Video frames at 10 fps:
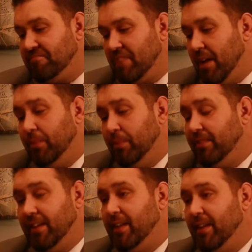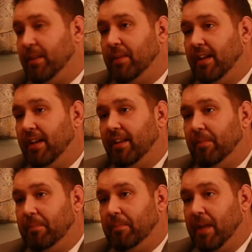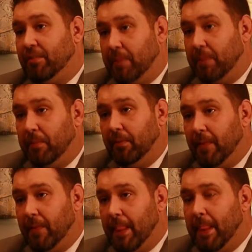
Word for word: I won't say a damn thing about any of them as people. Right.